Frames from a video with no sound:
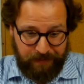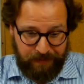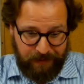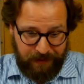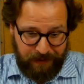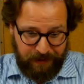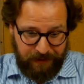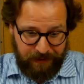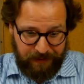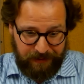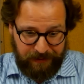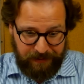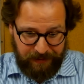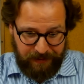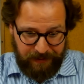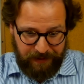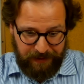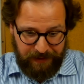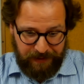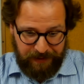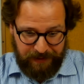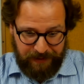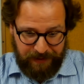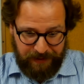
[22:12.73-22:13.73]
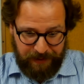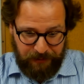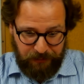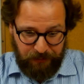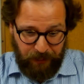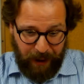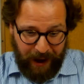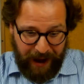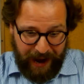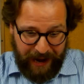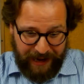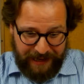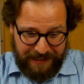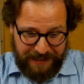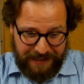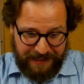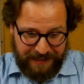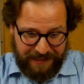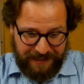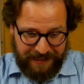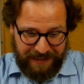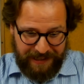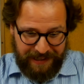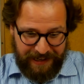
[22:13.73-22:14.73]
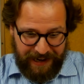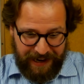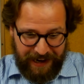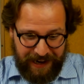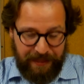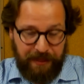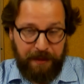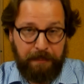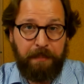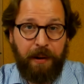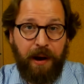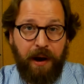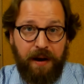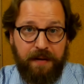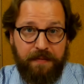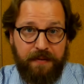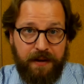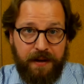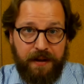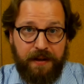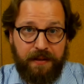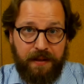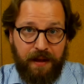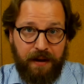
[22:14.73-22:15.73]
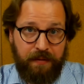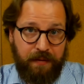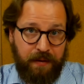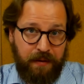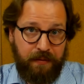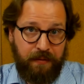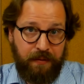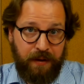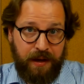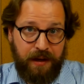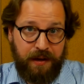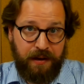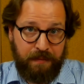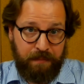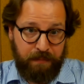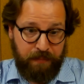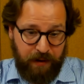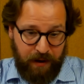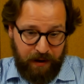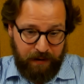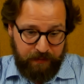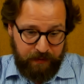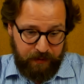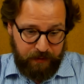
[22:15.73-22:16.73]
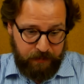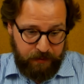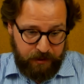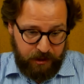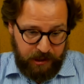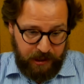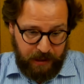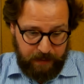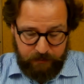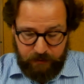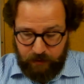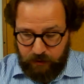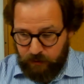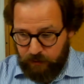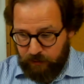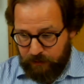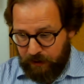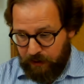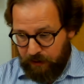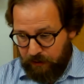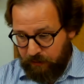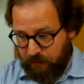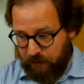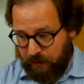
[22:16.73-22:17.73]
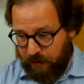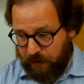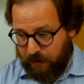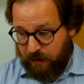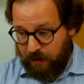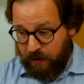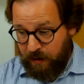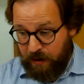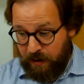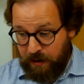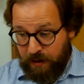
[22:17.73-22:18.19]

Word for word: the the rags and the poverty that we read in Proverbs chapter 23,